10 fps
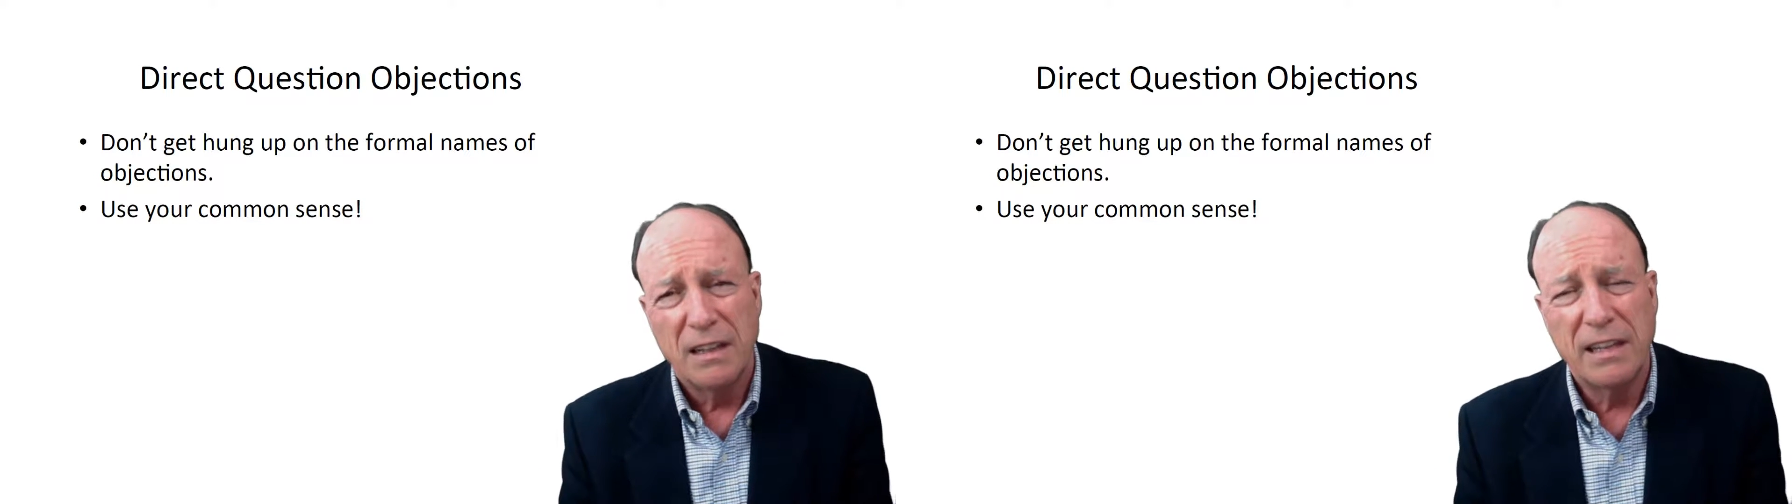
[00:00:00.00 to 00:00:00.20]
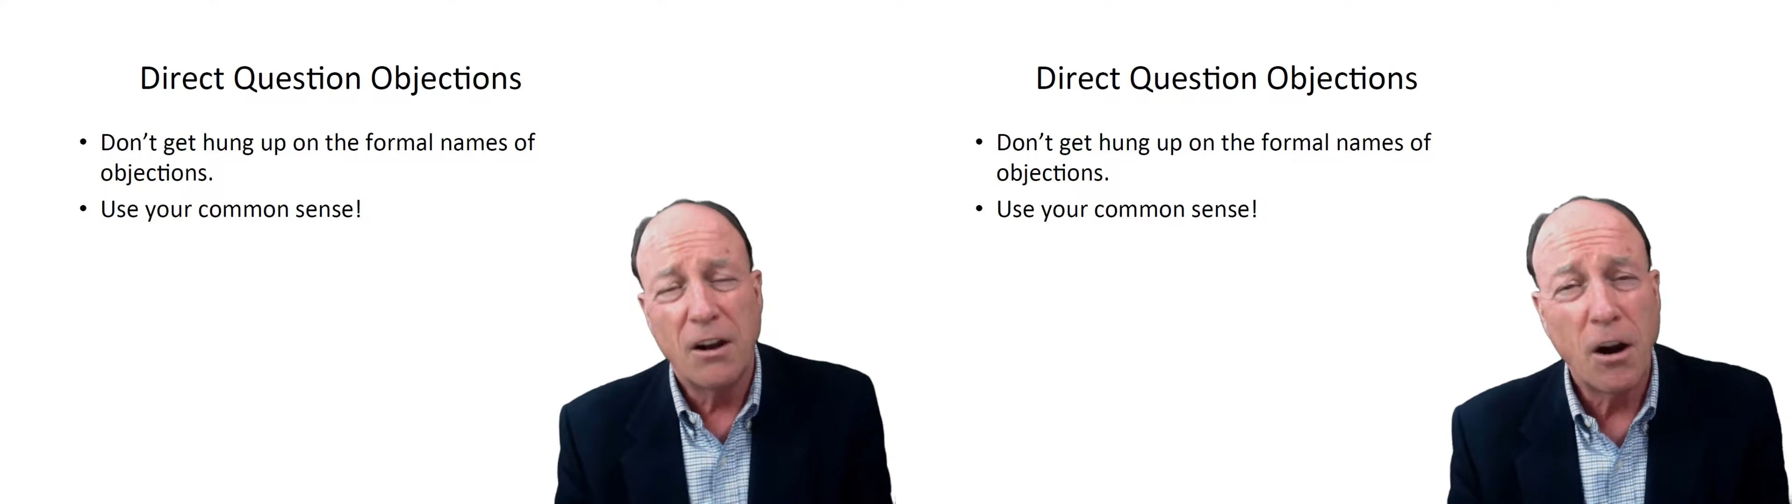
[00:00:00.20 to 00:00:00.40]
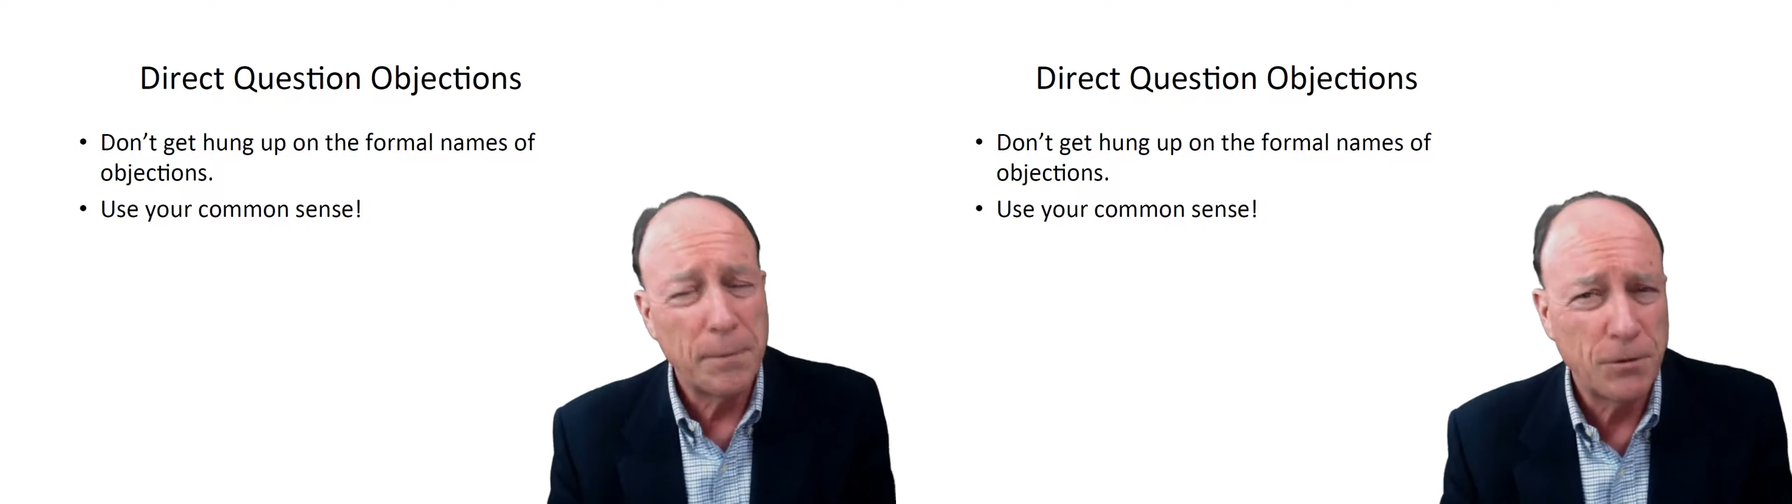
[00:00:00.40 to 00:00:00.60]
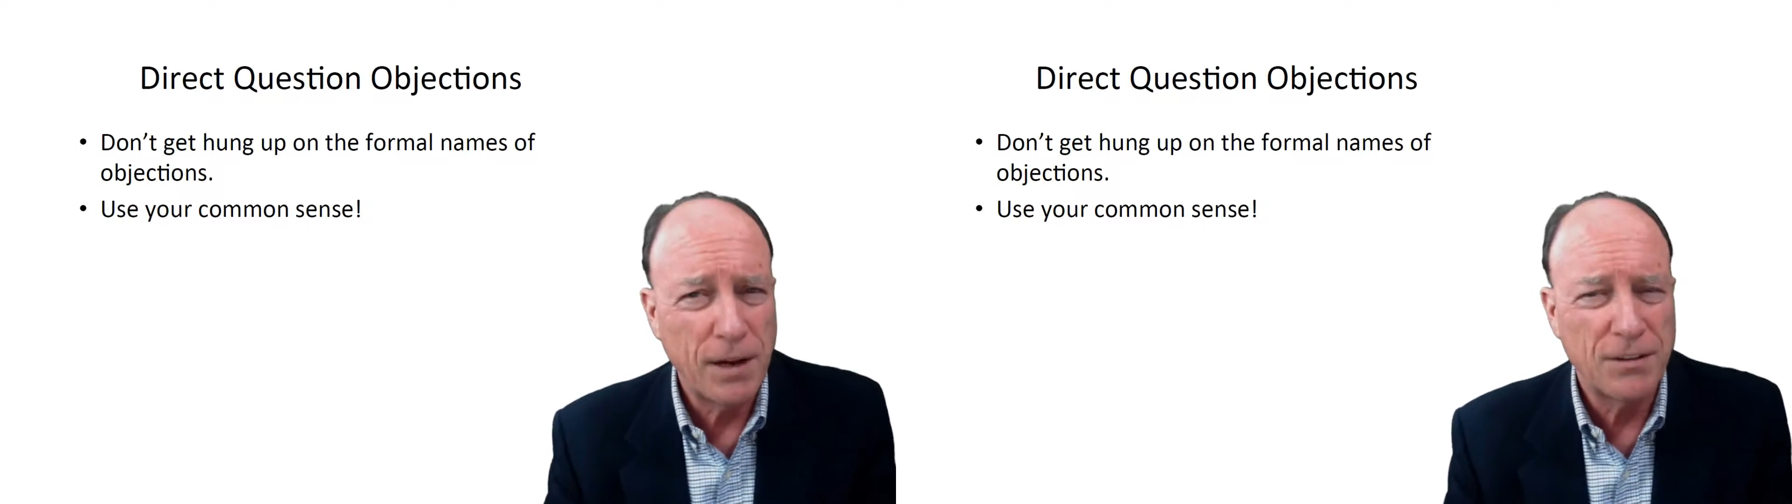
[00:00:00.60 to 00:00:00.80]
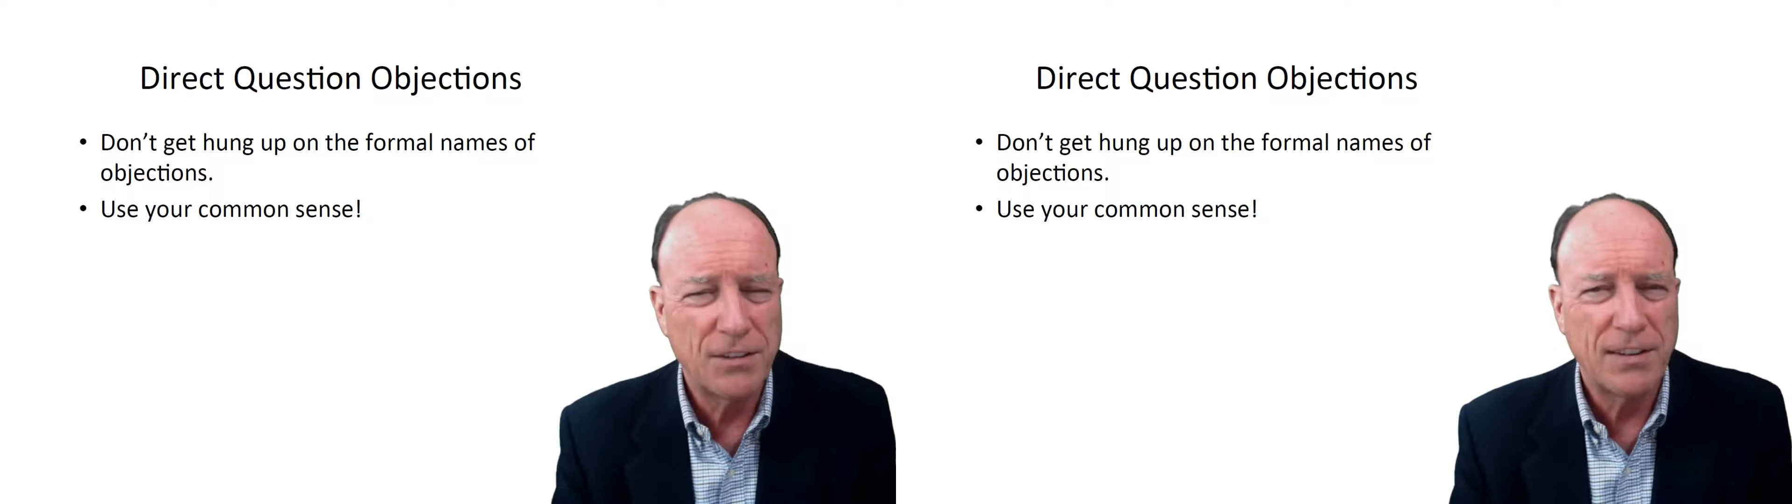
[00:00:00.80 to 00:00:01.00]
The
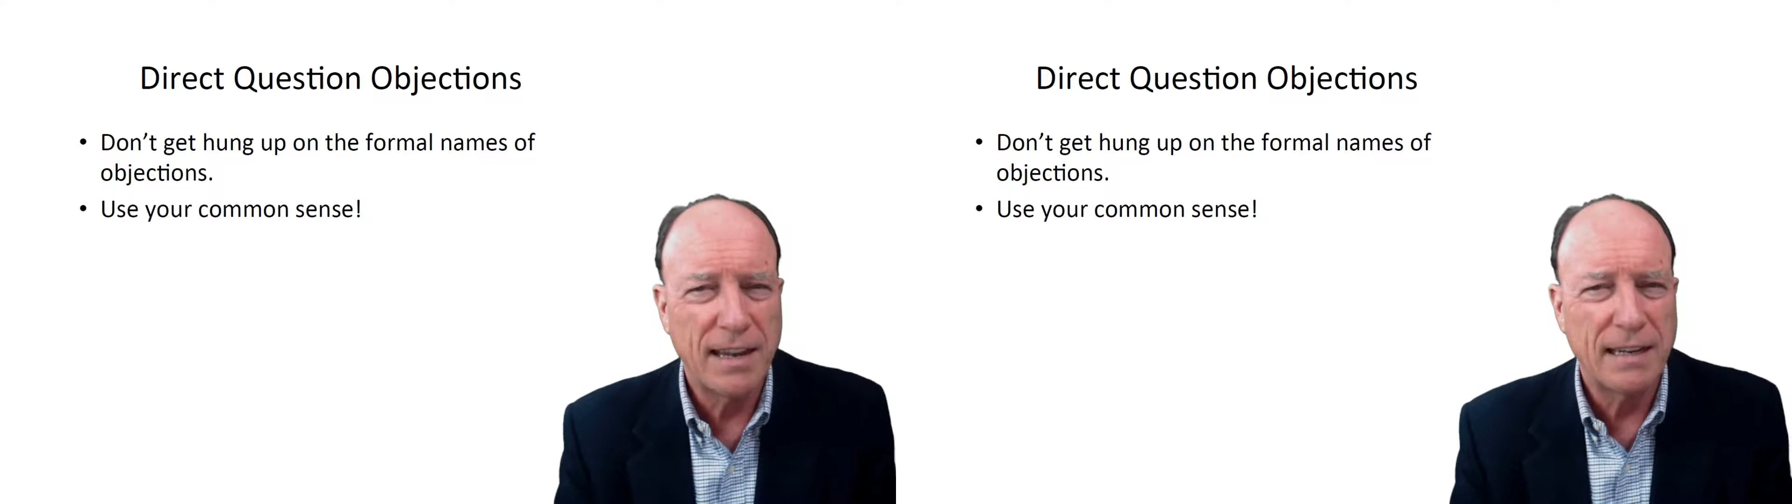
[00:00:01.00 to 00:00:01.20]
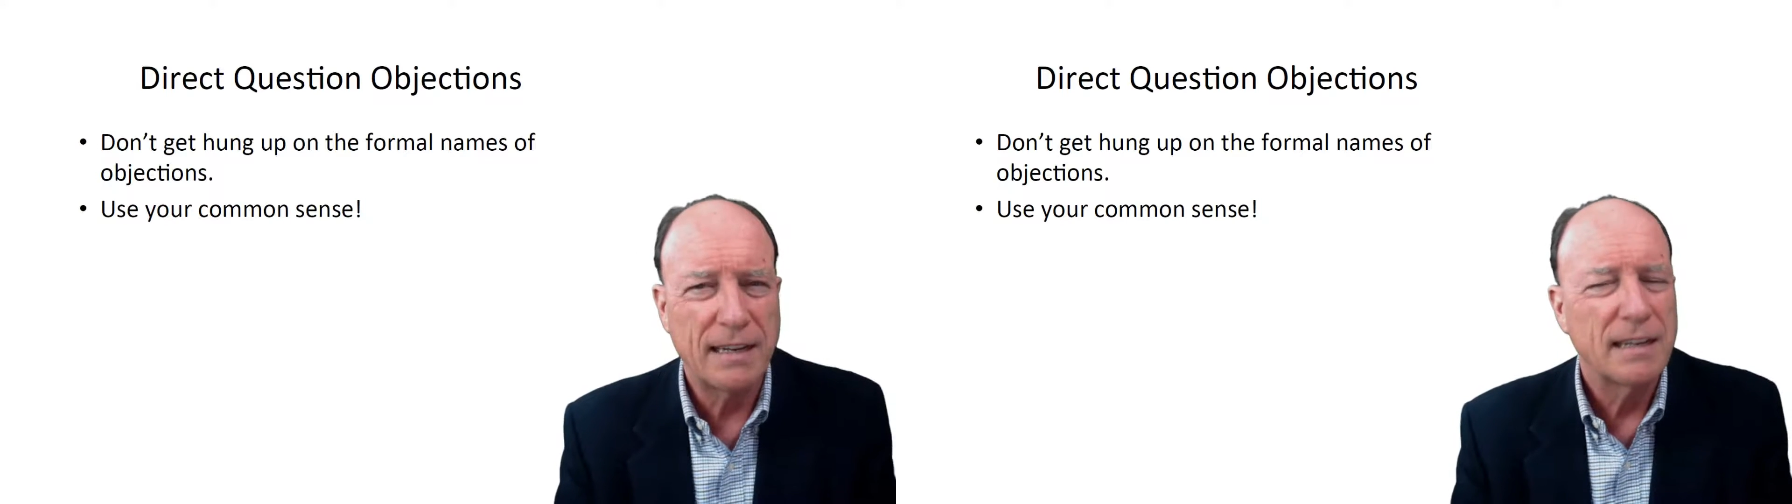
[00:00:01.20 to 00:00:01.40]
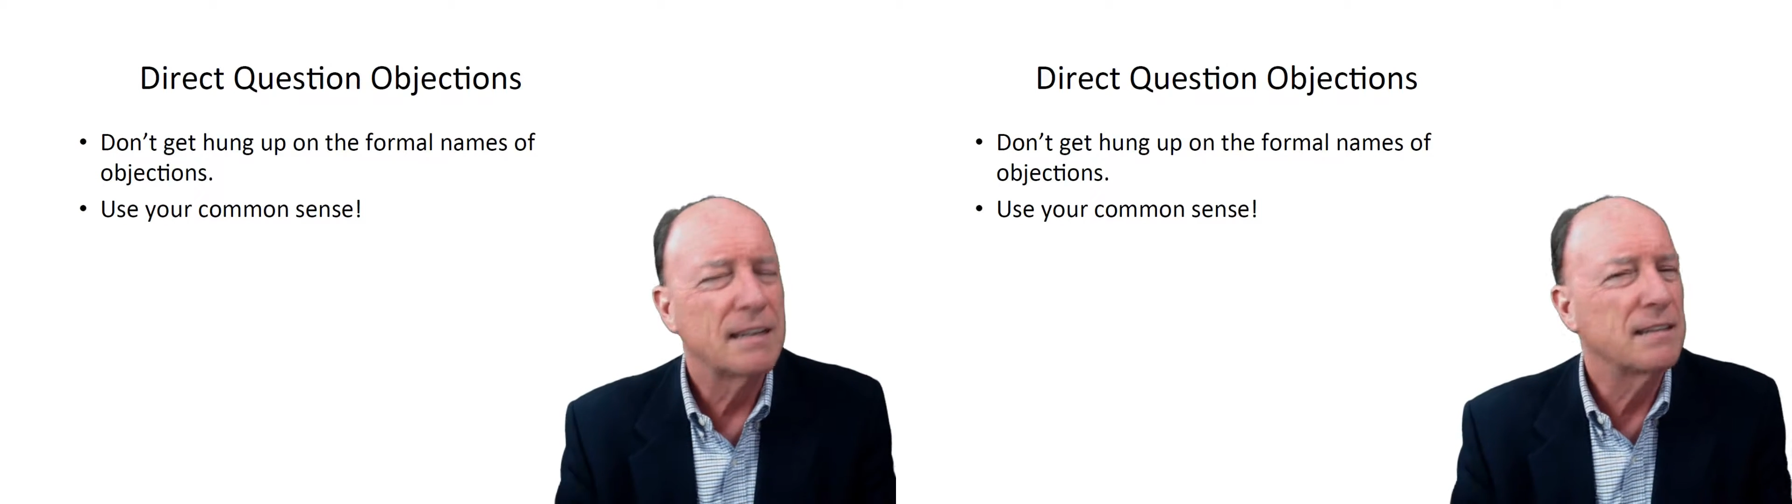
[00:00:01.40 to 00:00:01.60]
arbitration setting